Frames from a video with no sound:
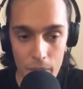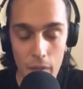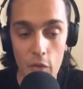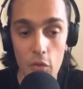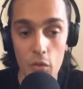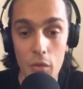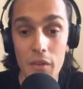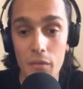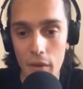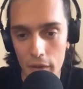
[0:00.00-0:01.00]
So
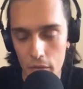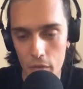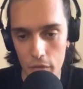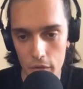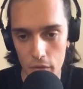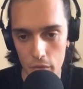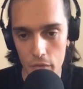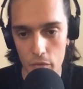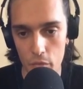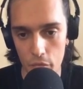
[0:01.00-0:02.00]
it's valid to continue
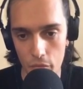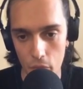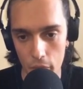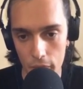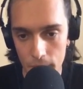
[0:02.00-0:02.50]
to move forward.